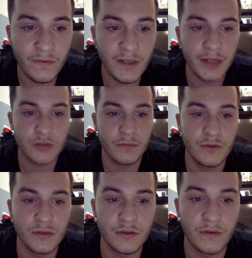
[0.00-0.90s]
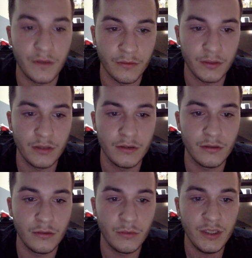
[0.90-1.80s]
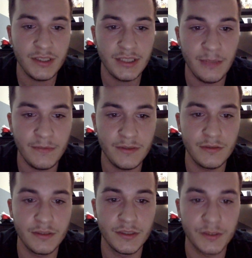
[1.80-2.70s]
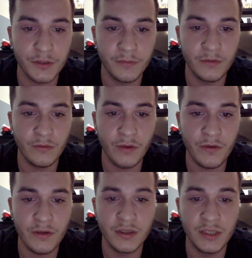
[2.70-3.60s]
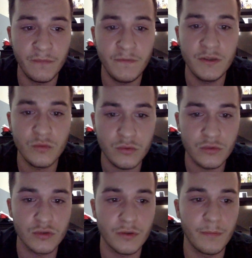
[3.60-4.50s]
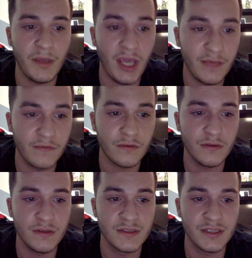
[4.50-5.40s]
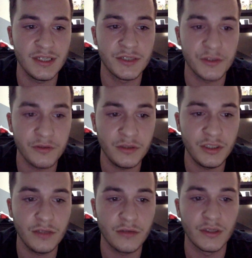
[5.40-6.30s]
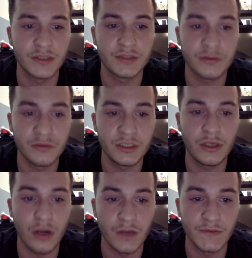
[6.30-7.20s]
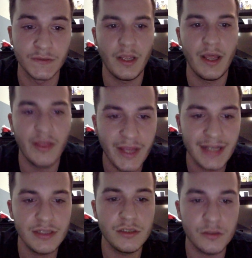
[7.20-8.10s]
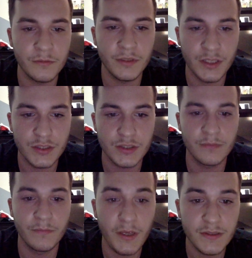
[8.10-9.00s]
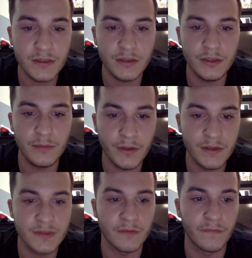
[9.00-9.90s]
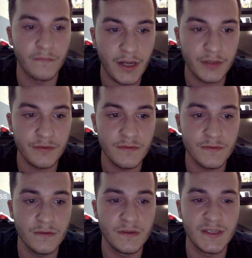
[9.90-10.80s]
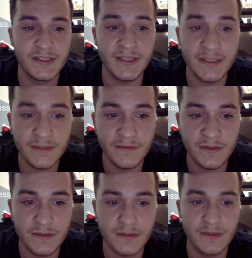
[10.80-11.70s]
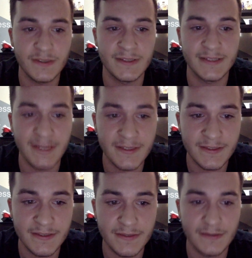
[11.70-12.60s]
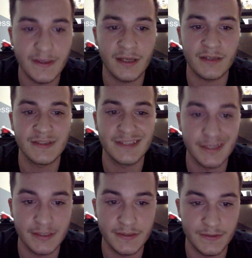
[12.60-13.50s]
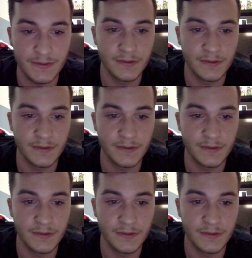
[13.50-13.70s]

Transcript: the attribution theory, we attempt to determine whether an individual's behavior is internally or externally caused. That determination basically depends on factors, distinctiveness, consensus, and consistency.